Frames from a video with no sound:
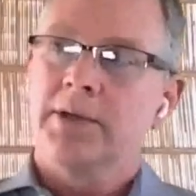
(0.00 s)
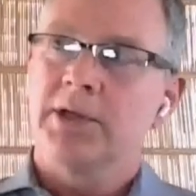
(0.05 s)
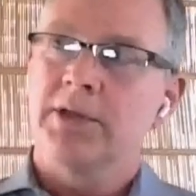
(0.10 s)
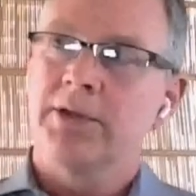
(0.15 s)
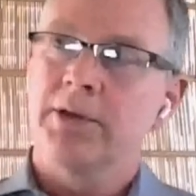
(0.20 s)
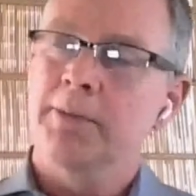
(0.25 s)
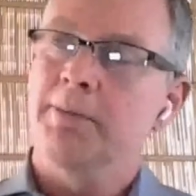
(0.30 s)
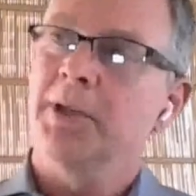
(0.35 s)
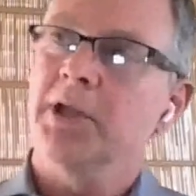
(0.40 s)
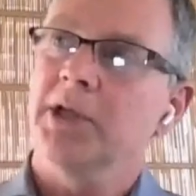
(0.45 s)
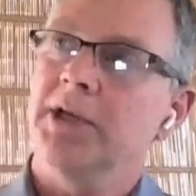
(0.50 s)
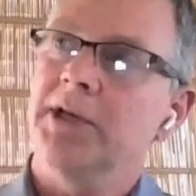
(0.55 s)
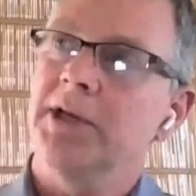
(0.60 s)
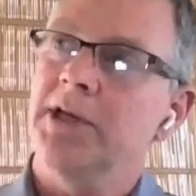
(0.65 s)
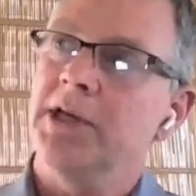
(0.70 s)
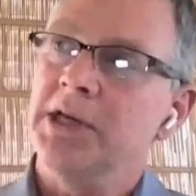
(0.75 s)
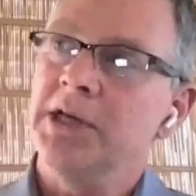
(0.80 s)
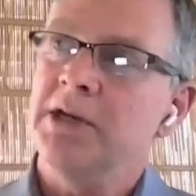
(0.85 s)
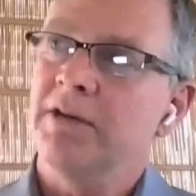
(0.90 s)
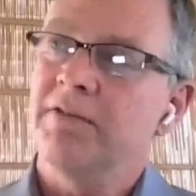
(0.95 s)
their ability
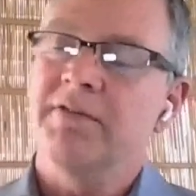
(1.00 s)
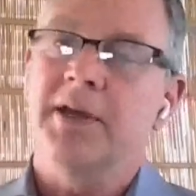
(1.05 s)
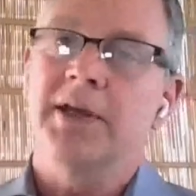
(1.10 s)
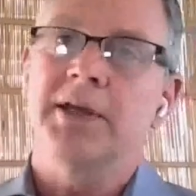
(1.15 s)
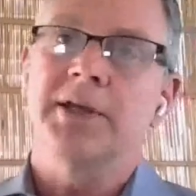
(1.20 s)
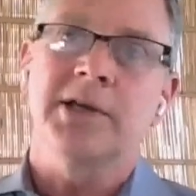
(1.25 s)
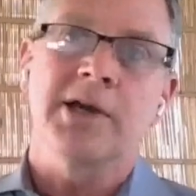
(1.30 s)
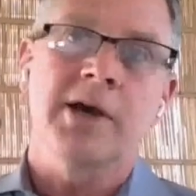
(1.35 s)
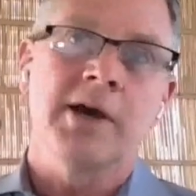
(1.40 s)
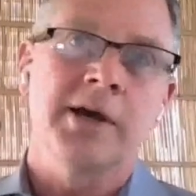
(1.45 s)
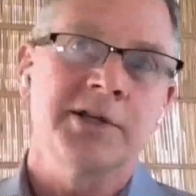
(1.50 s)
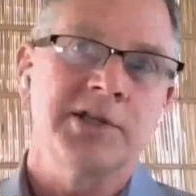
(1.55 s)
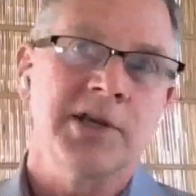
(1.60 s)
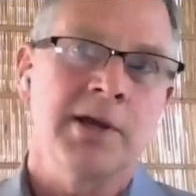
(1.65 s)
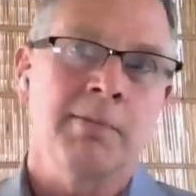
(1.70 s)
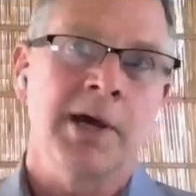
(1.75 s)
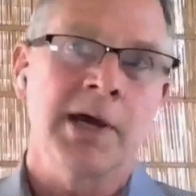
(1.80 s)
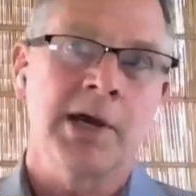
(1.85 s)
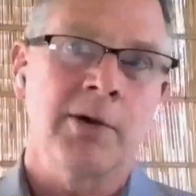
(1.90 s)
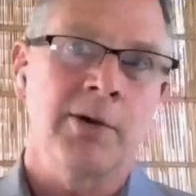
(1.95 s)
to innovate
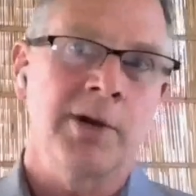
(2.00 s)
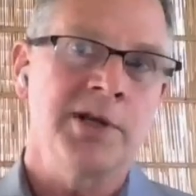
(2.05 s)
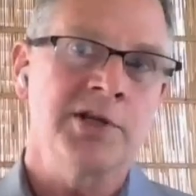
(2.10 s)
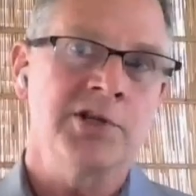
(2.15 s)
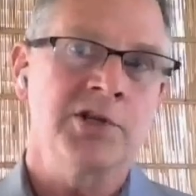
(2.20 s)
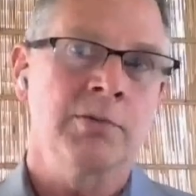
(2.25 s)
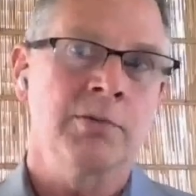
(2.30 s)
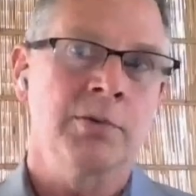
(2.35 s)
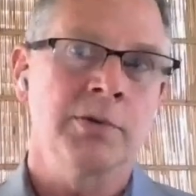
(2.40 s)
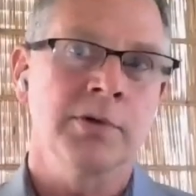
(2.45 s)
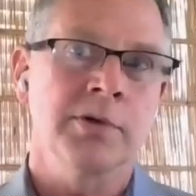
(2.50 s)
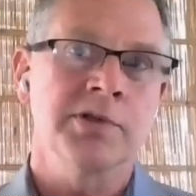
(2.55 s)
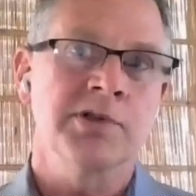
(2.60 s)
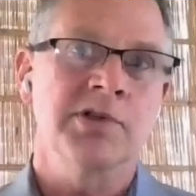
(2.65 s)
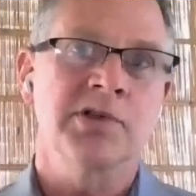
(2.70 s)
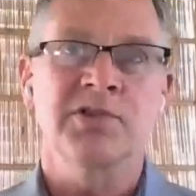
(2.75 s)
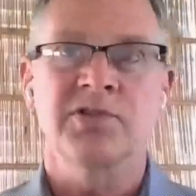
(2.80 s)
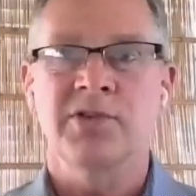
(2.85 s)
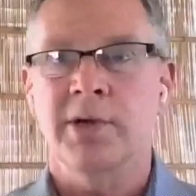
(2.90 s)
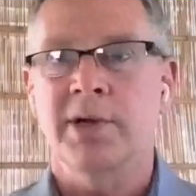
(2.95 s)
content moderation rules
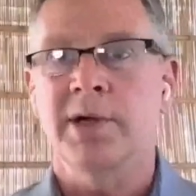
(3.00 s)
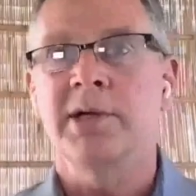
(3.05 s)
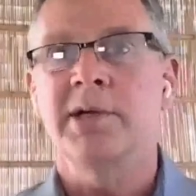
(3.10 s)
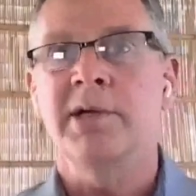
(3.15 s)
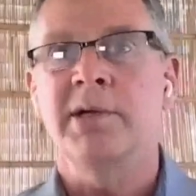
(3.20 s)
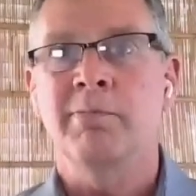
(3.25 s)
is very